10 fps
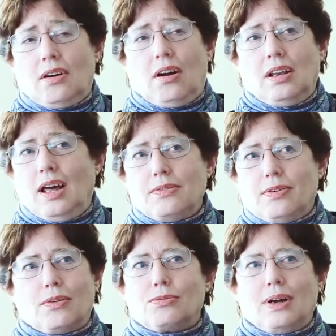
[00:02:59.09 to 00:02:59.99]
our life
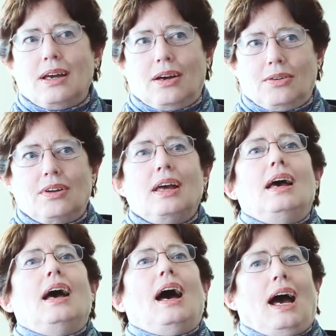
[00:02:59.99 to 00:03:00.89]
around
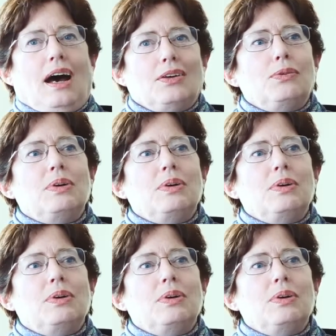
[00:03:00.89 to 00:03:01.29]
how do we